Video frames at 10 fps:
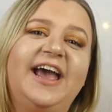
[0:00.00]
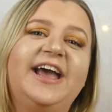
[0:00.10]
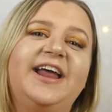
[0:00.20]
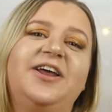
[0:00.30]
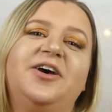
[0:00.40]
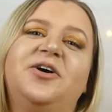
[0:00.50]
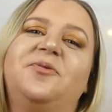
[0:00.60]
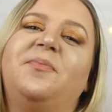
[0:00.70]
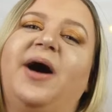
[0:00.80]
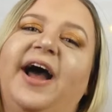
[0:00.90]
in
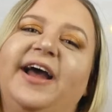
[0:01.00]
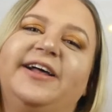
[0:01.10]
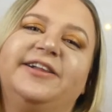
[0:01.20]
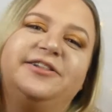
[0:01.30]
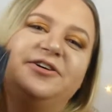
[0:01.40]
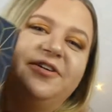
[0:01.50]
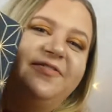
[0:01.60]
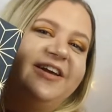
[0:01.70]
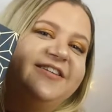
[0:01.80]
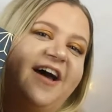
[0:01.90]
my
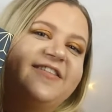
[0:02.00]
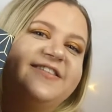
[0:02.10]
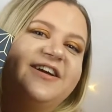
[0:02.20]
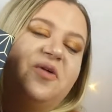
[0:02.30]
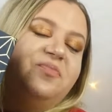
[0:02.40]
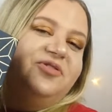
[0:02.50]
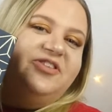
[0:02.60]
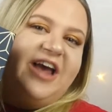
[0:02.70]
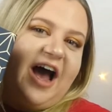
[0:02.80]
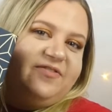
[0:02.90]
Lookfantastic
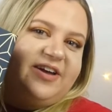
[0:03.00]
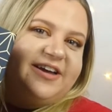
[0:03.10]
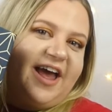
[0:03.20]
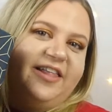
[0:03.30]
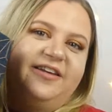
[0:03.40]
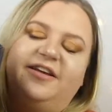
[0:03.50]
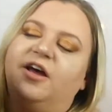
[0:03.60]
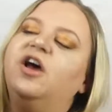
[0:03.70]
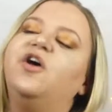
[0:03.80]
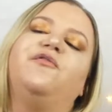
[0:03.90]
beauty advent
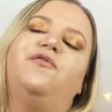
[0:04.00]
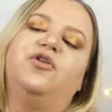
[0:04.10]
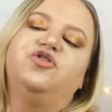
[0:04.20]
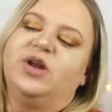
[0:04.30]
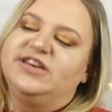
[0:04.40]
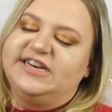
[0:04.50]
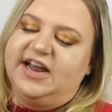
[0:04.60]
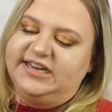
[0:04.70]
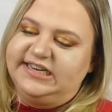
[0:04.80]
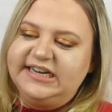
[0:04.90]
calendar for
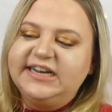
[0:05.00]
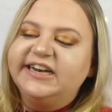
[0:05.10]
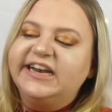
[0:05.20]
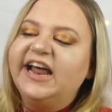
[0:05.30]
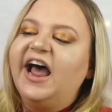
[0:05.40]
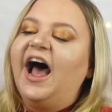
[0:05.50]
2019.